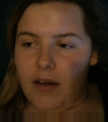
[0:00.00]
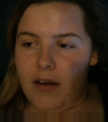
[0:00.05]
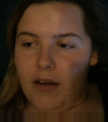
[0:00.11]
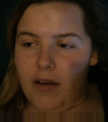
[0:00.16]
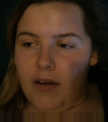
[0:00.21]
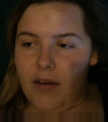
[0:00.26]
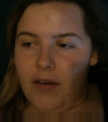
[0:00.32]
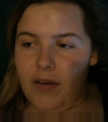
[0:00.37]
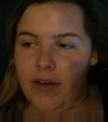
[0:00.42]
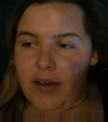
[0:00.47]

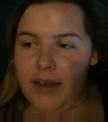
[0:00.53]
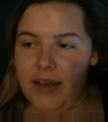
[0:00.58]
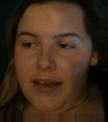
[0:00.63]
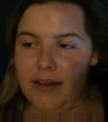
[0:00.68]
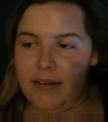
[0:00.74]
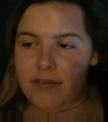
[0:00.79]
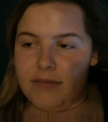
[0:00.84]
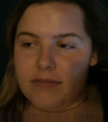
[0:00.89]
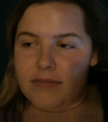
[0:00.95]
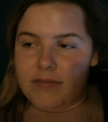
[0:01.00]
I
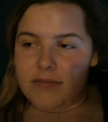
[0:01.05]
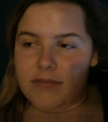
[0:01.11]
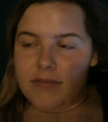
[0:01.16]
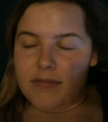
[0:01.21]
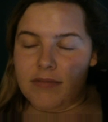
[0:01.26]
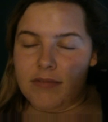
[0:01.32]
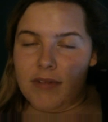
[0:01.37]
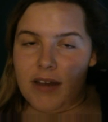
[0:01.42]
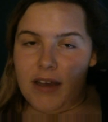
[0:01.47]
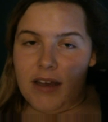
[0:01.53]

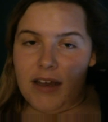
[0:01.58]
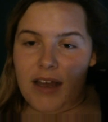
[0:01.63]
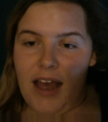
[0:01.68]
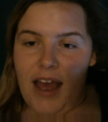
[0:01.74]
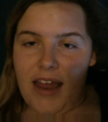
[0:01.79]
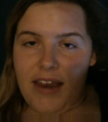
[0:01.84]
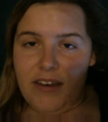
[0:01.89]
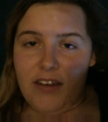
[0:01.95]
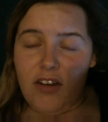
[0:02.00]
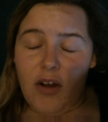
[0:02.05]

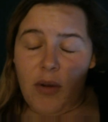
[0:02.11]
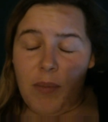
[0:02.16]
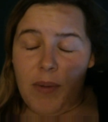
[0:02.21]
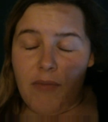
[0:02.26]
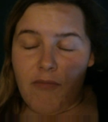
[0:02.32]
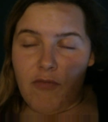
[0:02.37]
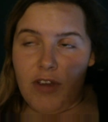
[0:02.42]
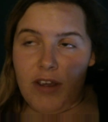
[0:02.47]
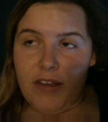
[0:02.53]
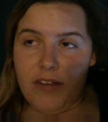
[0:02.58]
ended up
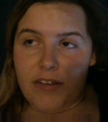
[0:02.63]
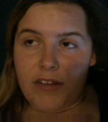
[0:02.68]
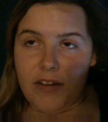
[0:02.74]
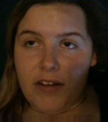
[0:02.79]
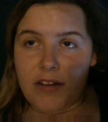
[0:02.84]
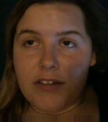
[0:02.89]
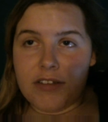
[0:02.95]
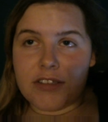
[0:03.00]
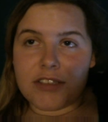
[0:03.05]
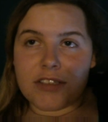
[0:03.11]
in
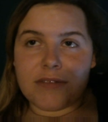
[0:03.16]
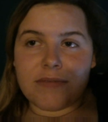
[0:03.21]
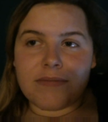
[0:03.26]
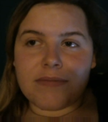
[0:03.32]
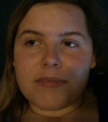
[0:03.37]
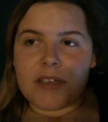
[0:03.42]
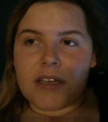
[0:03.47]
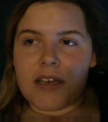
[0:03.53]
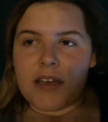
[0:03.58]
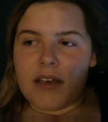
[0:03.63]
Resus
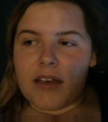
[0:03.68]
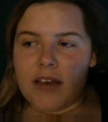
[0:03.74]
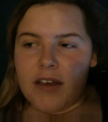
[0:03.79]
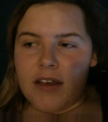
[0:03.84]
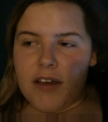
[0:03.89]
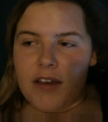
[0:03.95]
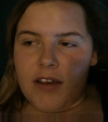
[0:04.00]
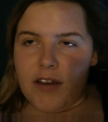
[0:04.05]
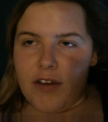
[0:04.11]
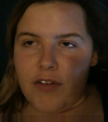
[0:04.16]

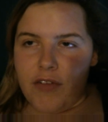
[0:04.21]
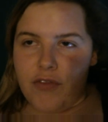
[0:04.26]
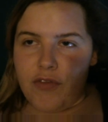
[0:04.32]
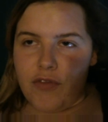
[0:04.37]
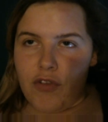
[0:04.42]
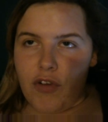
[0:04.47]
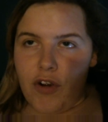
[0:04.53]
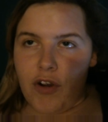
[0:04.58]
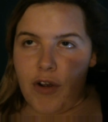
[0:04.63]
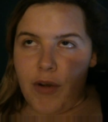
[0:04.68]

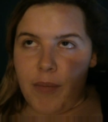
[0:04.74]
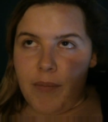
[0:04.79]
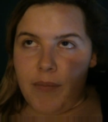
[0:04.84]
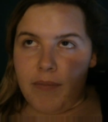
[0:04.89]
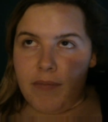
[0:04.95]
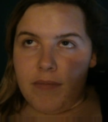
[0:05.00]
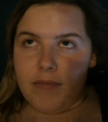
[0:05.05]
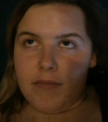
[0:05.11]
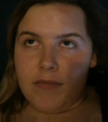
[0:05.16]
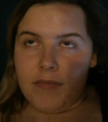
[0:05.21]
from,
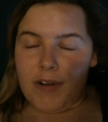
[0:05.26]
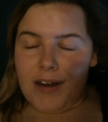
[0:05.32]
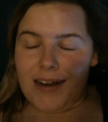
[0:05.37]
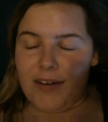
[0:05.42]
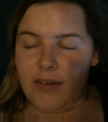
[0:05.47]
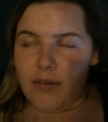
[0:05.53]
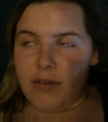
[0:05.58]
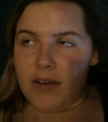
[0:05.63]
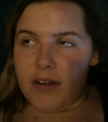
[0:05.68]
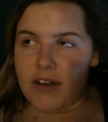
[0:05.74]

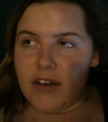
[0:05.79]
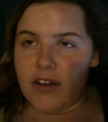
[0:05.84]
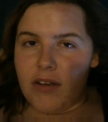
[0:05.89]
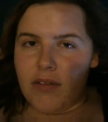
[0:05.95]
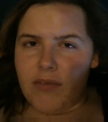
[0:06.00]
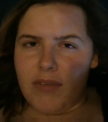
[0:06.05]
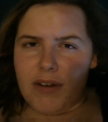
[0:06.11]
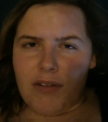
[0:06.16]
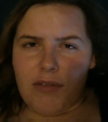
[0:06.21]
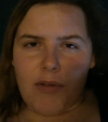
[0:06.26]
well, I
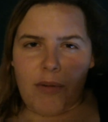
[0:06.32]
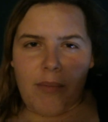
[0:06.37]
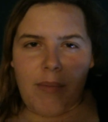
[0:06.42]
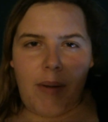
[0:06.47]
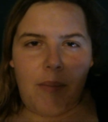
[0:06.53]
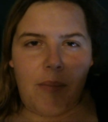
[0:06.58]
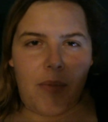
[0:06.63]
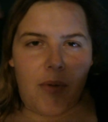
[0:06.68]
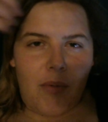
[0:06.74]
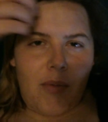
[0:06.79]
don't really
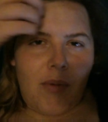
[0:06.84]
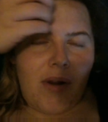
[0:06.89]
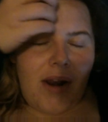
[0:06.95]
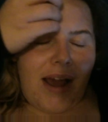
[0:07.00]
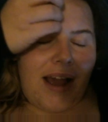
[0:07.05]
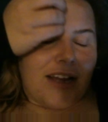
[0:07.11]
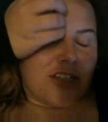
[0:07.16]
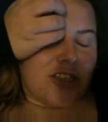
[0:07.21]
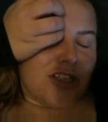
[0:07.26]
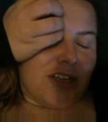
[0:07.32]
remember what
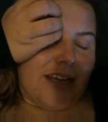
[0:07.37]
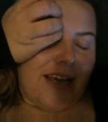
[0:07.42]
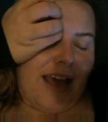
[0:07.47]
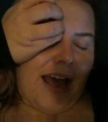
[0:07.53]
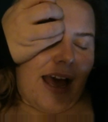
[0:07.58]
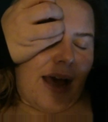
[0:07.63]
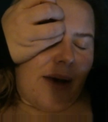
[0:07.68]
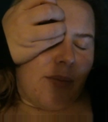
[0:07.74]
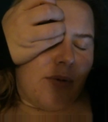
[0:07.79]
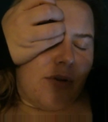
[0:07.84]
actually
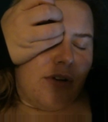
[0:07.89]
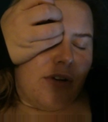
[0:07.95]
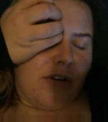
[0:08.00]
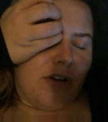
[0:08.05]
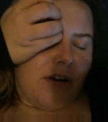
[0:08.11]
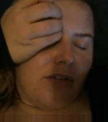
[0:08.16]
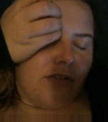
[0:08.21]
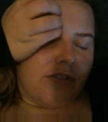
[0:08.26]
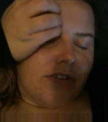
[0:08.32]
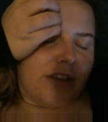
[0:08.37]
happened
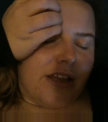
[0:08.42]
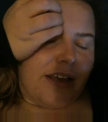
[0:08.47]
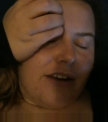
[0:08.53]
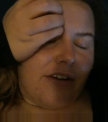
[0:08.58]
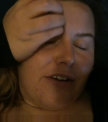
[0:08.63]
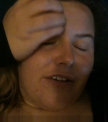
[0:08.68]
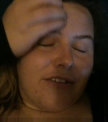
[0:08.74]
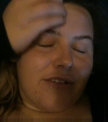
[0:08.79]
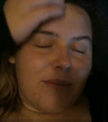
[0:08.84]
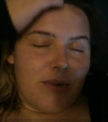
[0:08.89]
other than
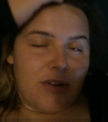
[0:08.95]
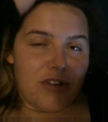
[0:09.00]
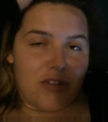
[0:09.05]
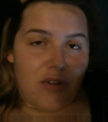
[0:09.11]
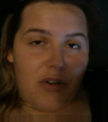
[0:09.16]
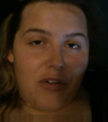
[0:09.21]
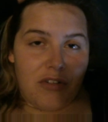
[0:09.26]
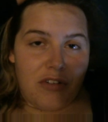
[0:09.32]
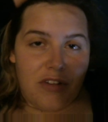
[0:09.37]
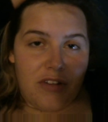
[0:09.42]
I was at my
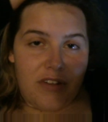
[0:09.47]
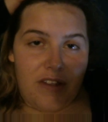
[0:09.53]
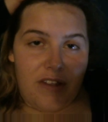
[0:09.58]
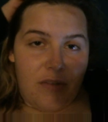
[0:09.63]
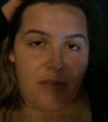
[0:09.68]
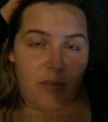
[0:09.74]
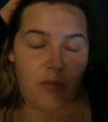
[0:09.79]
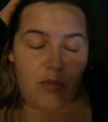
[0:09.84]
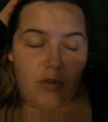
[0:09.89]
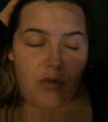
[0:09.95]
doctor's
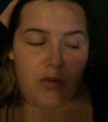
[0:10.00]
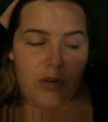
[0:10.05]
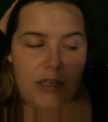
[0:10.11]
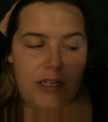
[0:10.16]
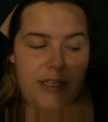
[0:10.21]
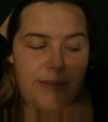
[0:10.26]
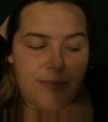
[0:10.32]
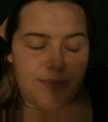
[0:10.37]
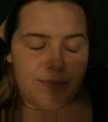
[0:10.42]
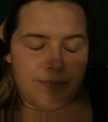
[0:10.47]
this morning